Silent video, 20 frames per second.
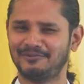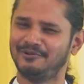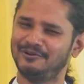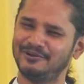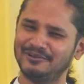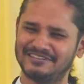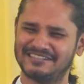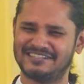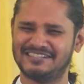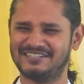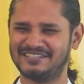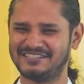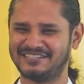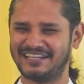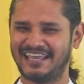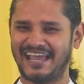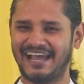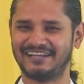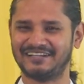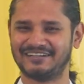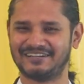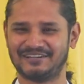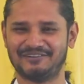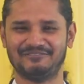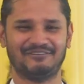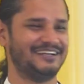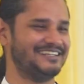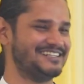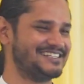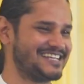Oh, this is just a category
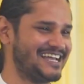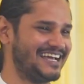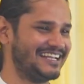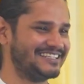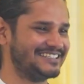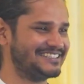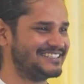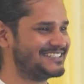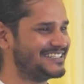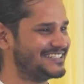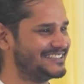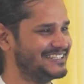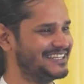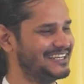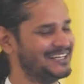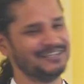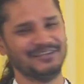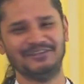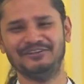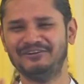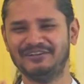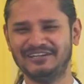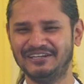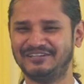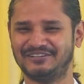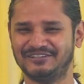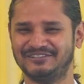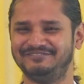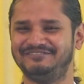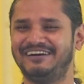1 challenge. No
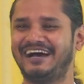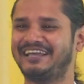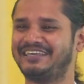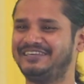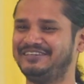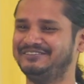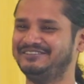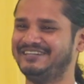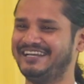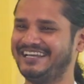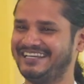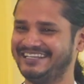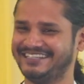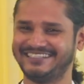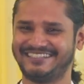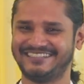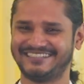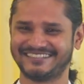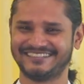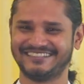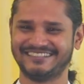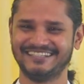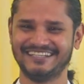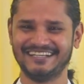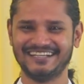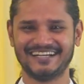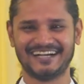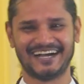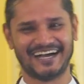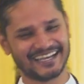need to evacuate.
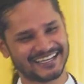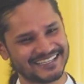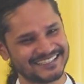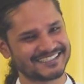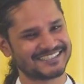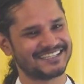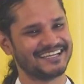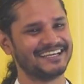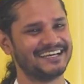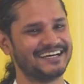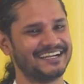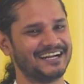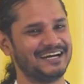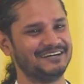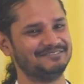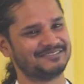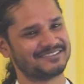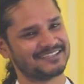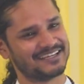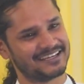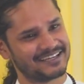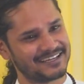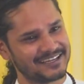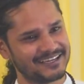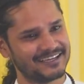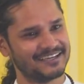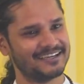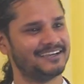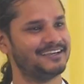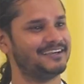I can stay around and say,
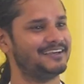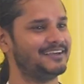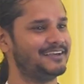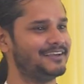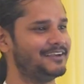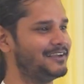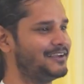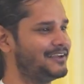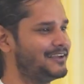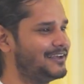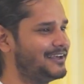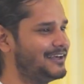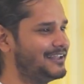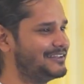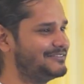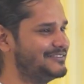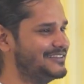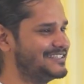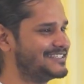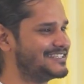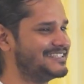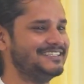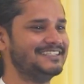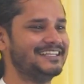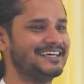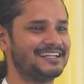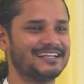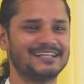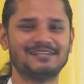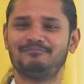and we'll see
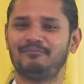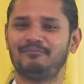that it'll